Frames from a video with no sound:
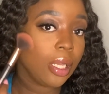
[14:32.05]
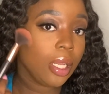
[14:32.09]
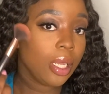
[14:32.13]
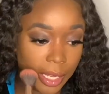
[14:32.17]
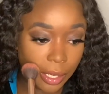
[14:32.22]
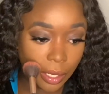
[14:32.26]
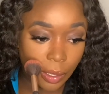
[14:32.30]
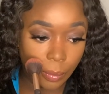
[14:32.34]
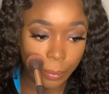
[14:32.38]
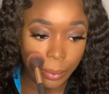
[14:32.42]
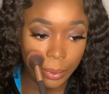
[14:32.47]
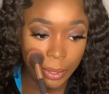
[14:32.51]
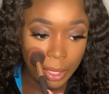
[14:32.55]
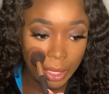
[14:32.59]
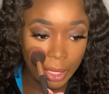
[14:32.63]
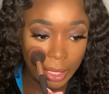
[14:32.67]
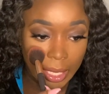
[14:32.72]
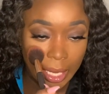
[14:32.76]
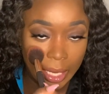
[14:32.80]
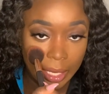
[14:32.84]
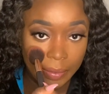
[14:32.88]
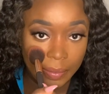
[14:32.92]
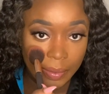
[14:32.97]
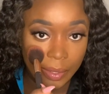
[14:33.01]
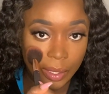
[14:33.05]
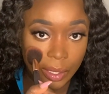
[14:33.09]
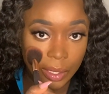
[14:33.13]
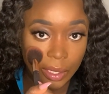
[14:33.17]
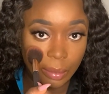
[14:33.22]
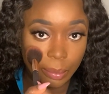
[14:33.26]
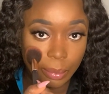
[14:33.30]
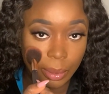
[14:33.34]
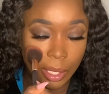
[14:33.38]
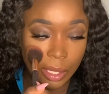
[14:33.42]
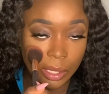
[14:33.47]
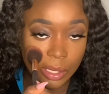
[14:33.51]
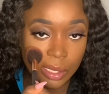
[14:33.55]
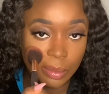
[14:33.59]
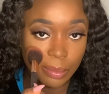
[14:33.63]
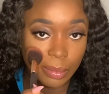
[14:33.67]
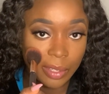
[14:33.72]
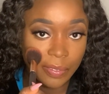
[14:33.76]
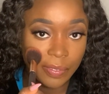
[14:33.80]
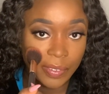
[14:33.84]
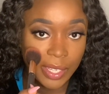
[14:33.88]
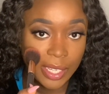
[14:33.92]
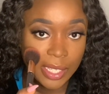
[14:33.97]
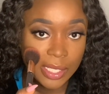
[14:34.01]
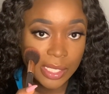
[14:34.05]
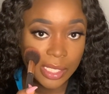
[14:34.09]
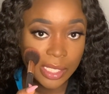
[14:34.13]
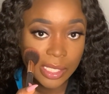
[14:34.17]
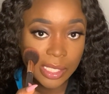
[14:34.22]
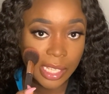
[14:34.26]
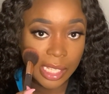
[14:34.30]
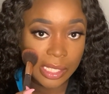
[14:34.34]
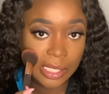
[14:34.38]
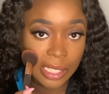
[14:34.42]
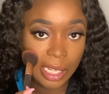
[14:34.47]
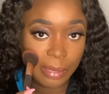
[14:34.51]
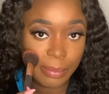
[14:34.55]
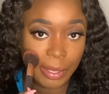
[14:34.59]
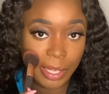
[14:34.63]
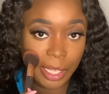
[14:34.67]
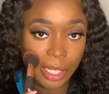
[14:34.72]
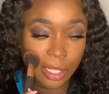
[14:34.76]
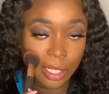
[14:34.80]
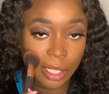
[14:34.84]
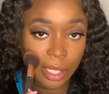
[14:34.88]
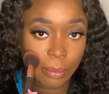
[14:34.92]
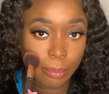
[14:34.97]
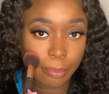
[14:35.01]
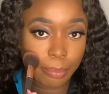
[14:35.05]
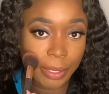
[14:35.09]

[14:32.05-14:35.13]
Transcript: I don't put it kind of here on the balls of my face because that's gonna make it look